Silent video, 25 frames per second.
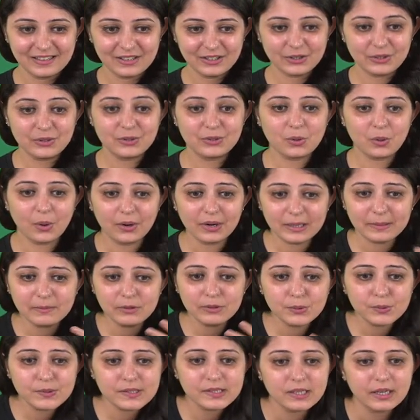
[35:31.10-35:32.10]
You're not
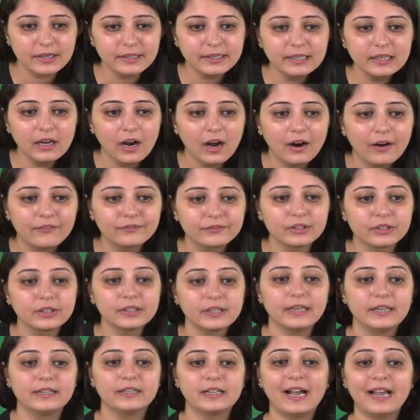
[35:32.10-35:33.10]
able to study after
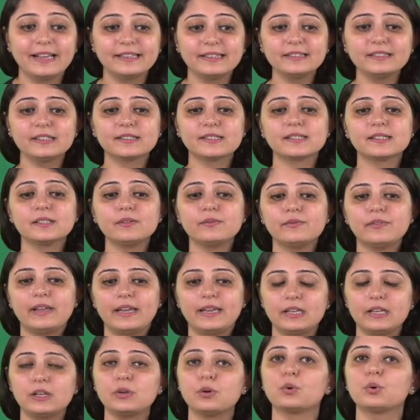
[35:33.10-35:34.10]
8. I think this is a
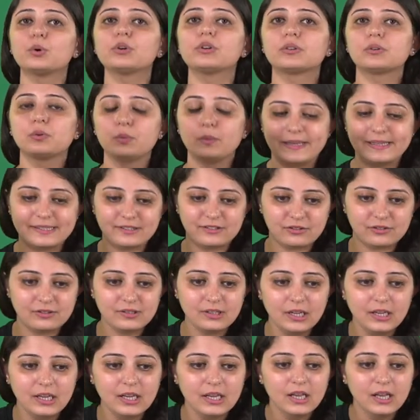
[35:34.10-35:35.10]
very good
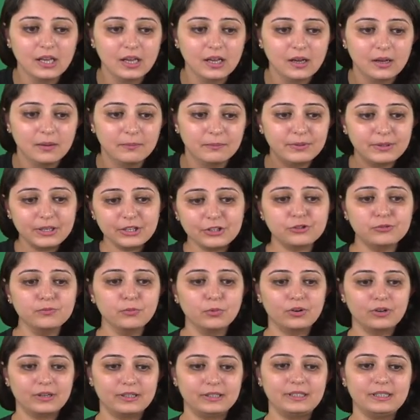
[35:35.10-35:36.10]
question. Bridge
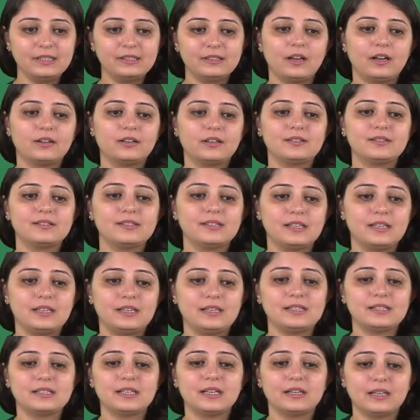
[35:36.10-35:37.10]
Mohani Tandon
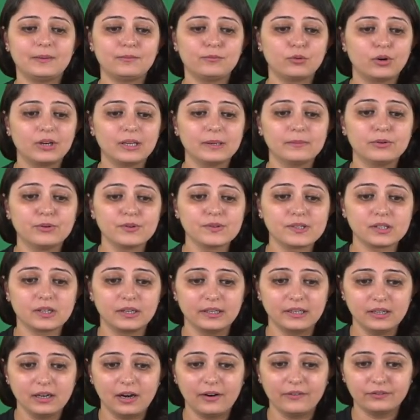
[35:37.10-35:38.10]
says that I'm not able to
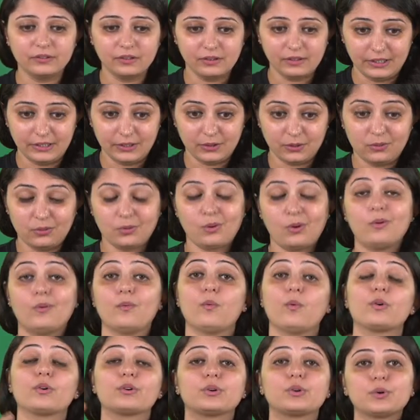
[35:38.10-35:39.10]
study after 8 o'clock,
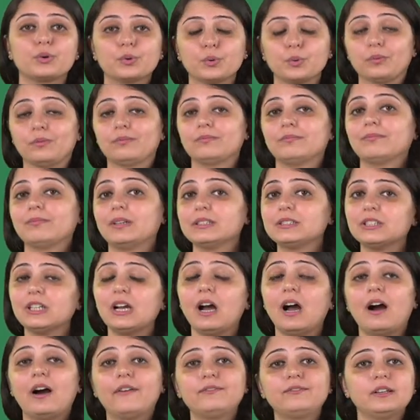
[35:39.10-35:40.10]
what to do? Bacha,
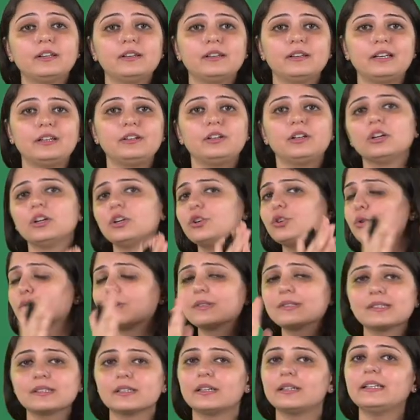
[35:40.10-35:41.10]
after 8,
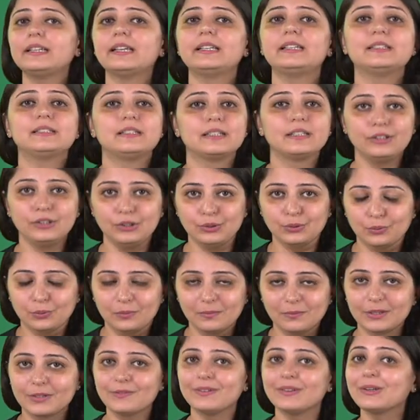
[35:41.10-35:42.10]
don't study anything new.
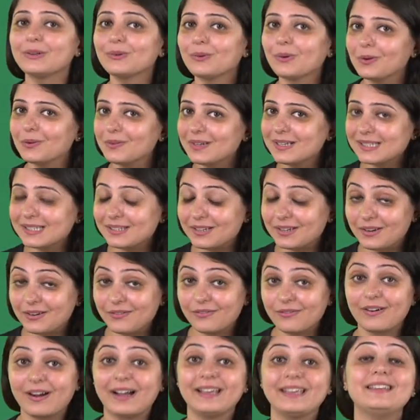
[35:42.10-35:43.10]
But we can always
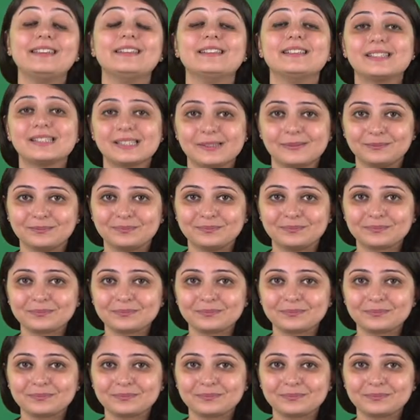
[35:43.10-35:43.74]
revise.